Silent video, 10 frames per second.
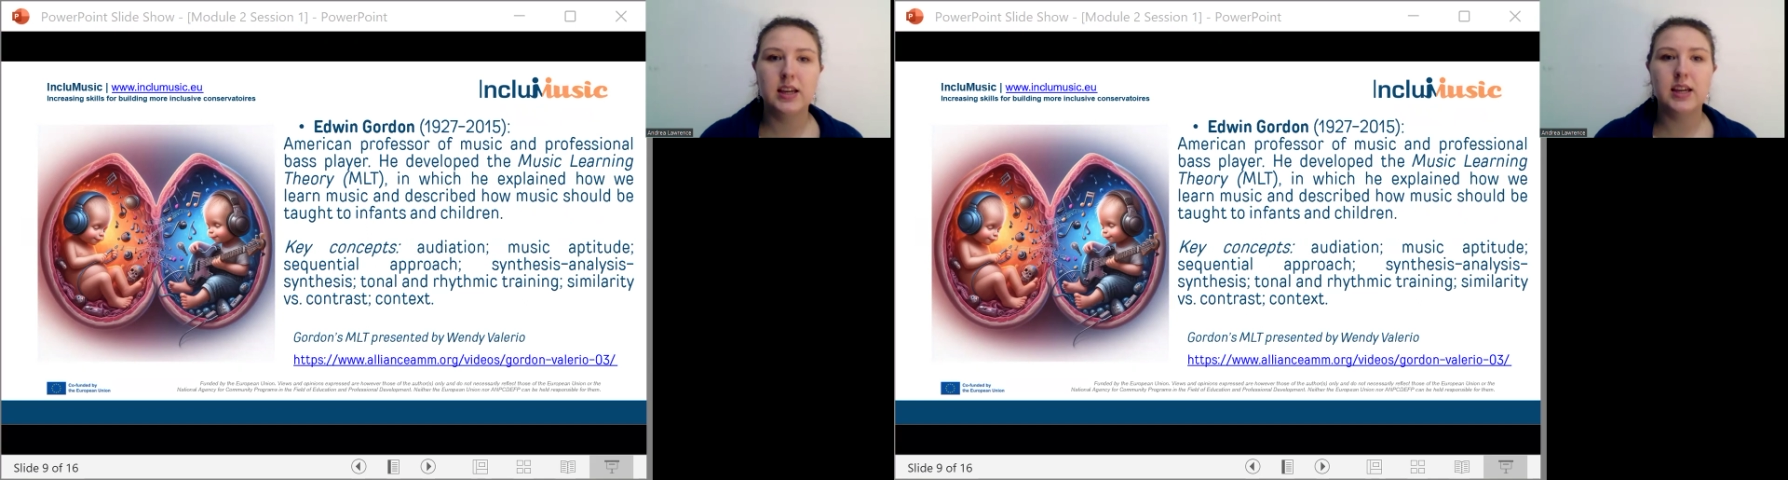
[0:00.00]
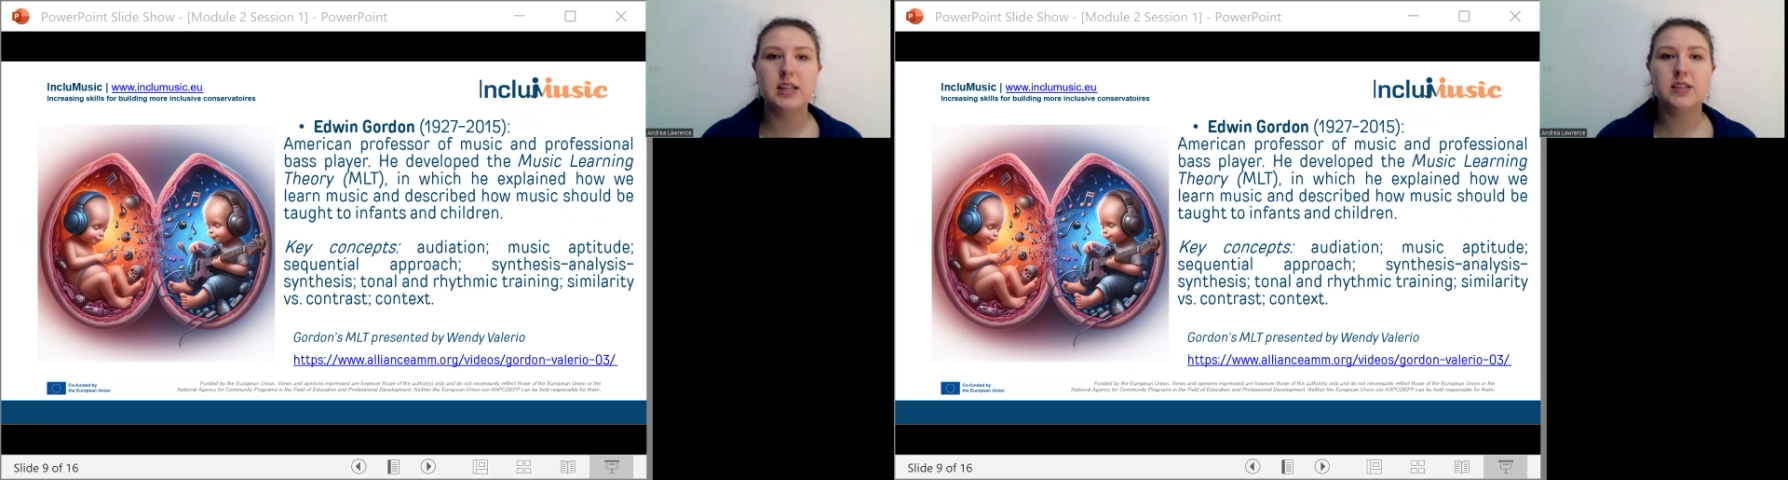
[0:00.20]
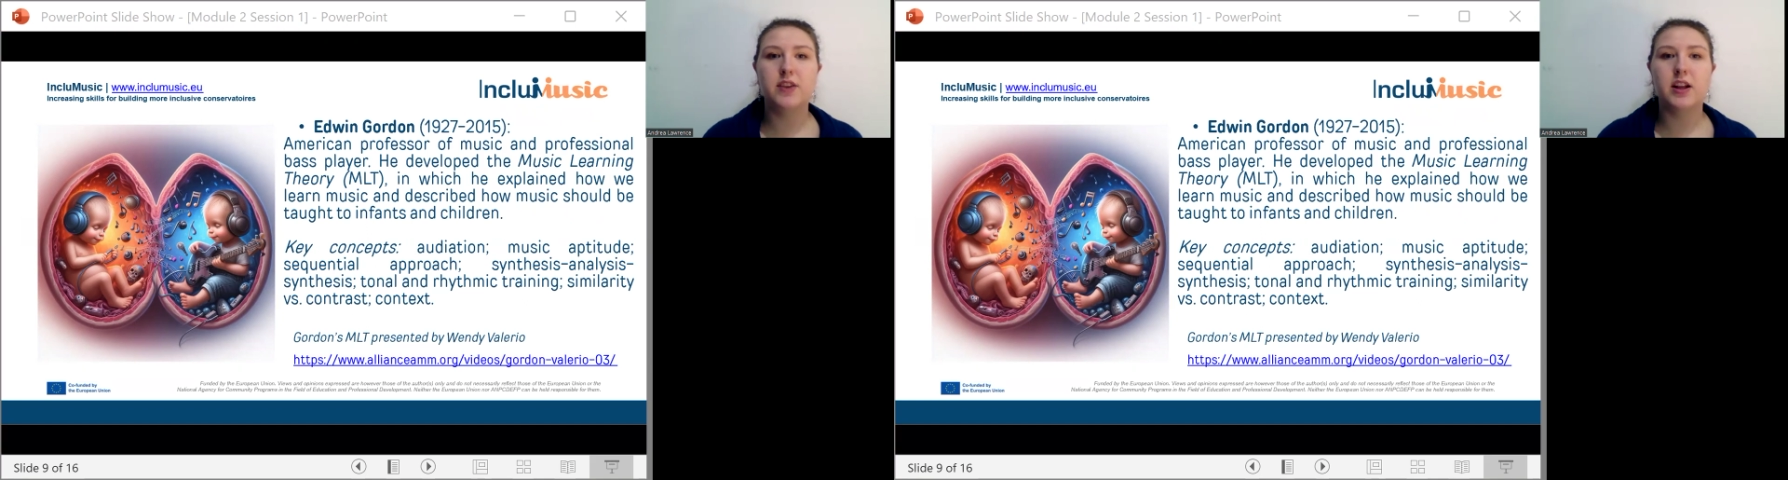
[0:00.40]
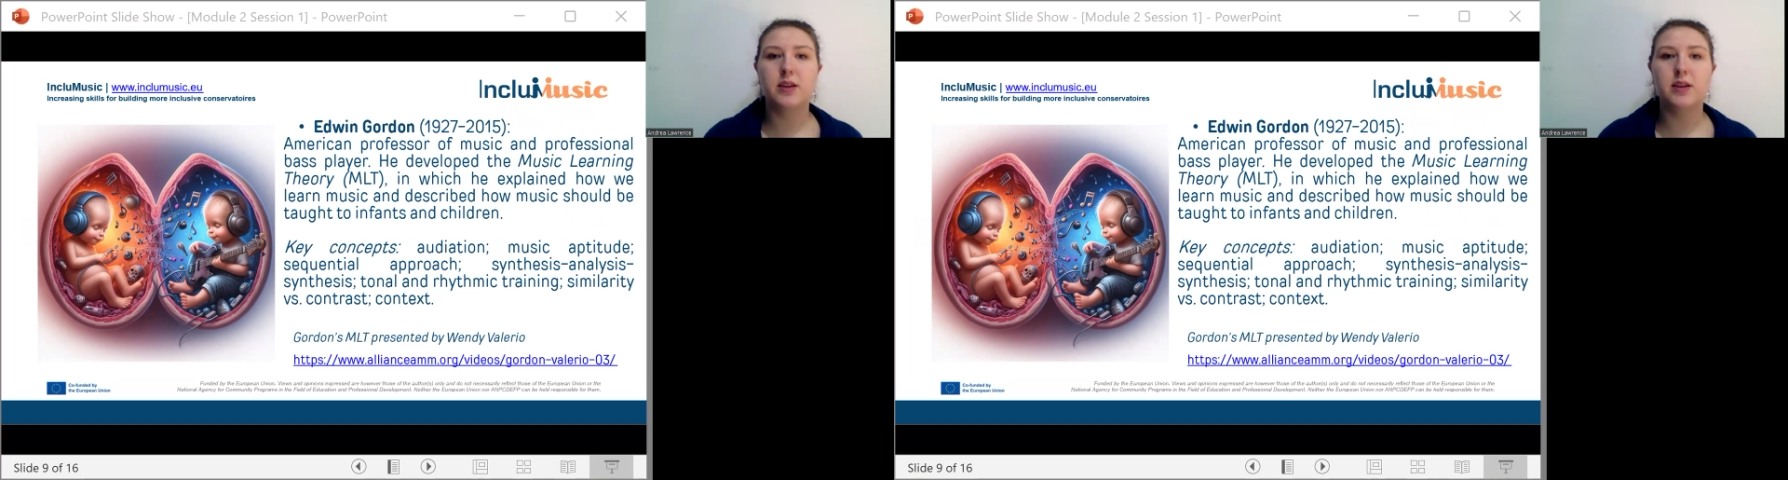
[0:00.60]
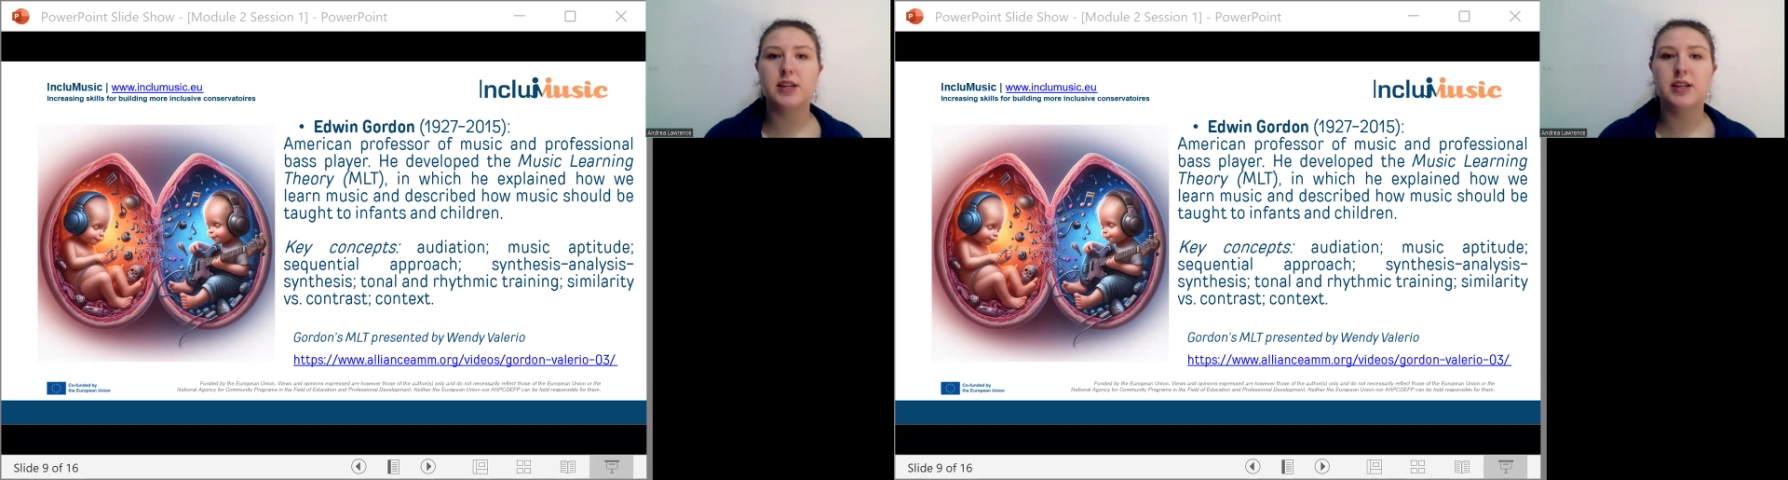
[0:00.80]
He
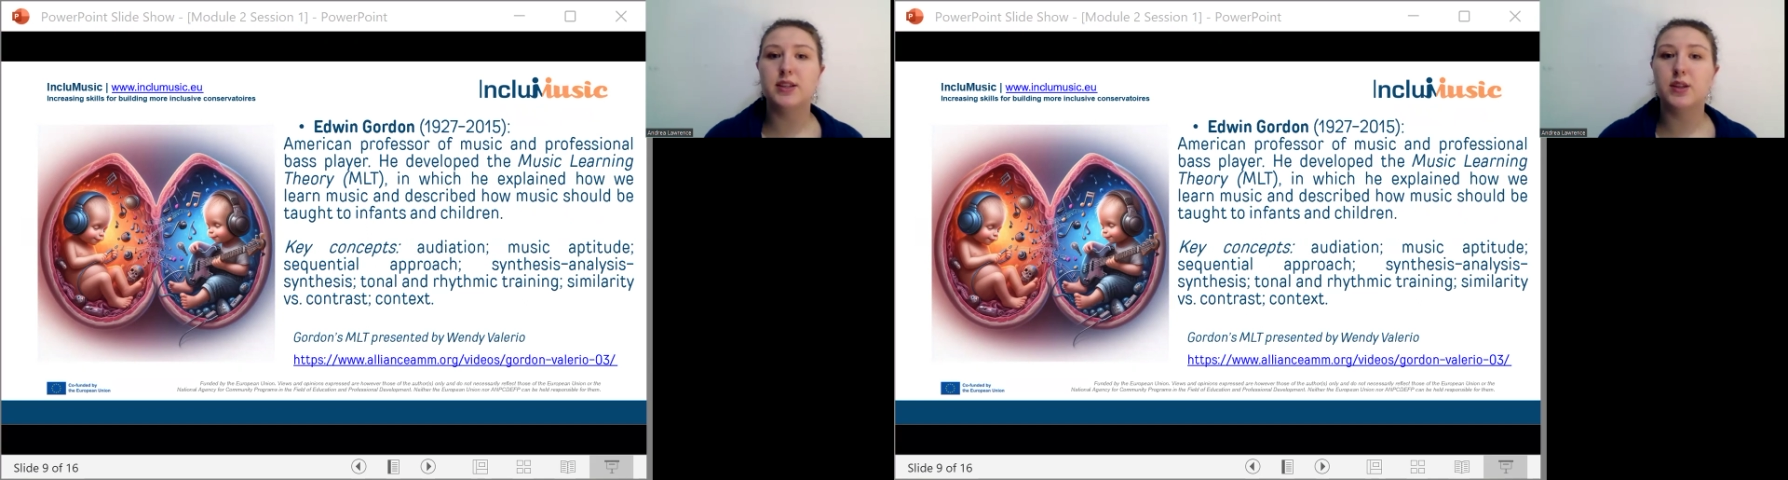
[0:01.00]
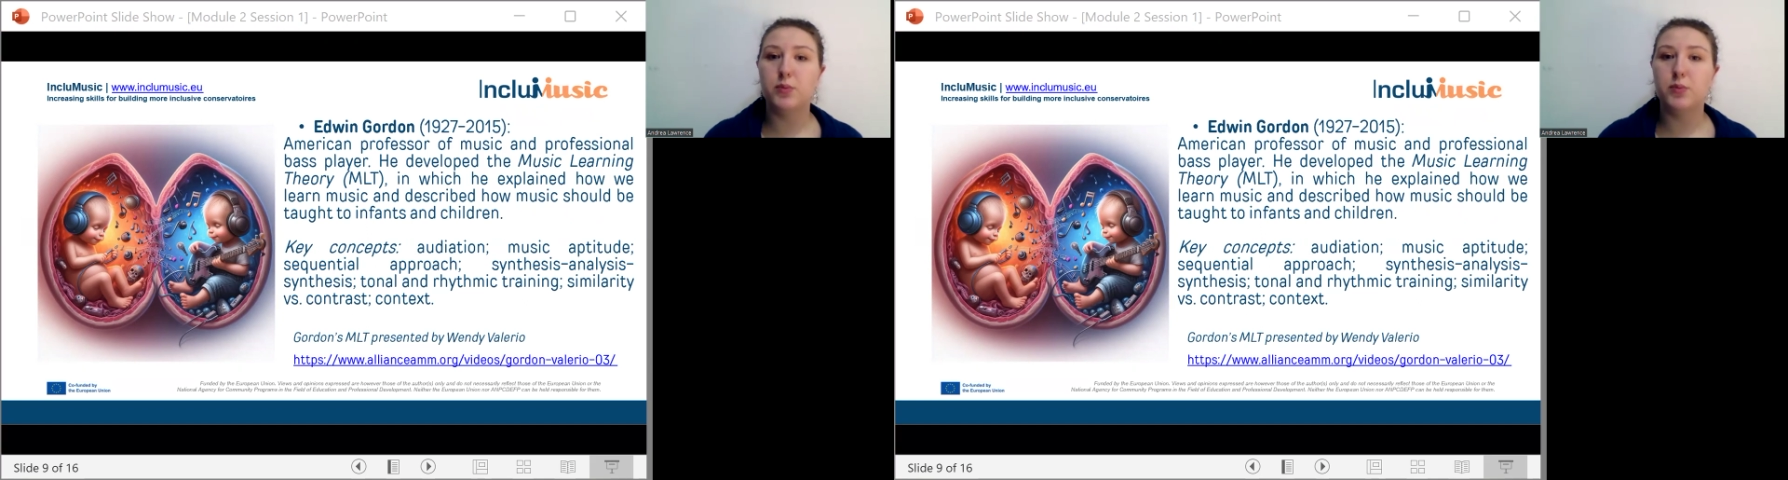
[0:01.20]
developed his